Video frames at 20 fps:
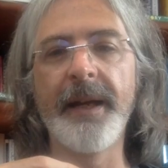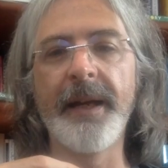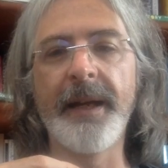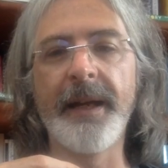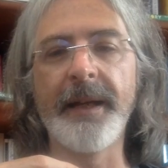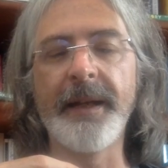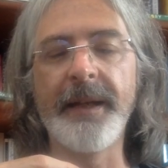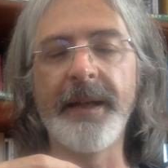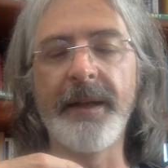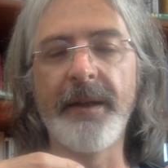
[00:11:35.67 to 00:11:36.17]

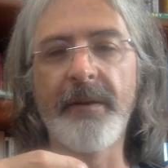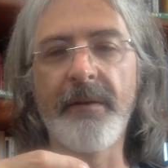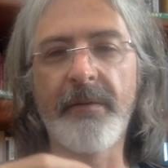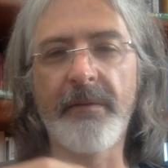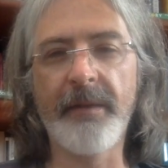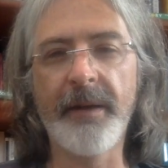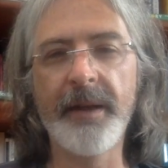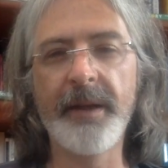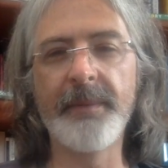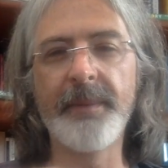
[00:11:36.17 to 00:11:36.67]
a
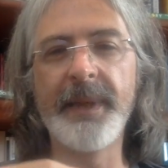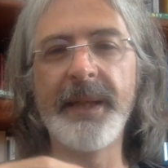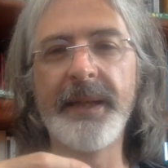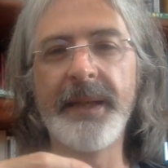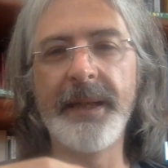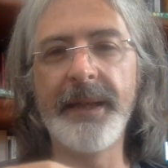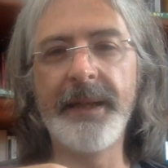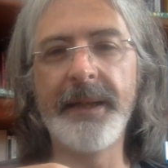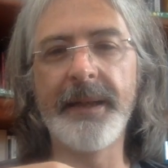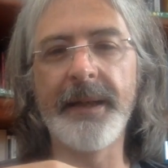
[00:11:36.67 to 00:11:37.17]
incredibly
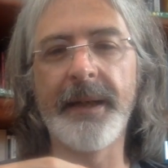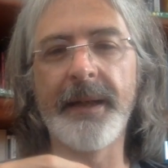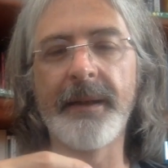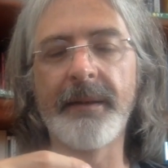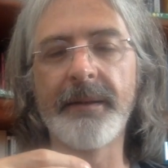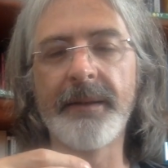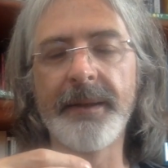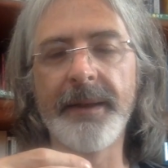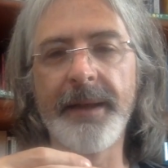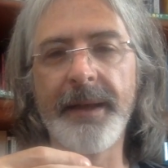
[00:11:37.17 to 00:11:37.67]

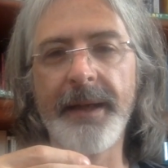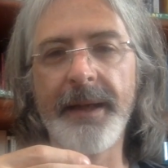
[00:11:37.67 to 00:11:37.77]
detailed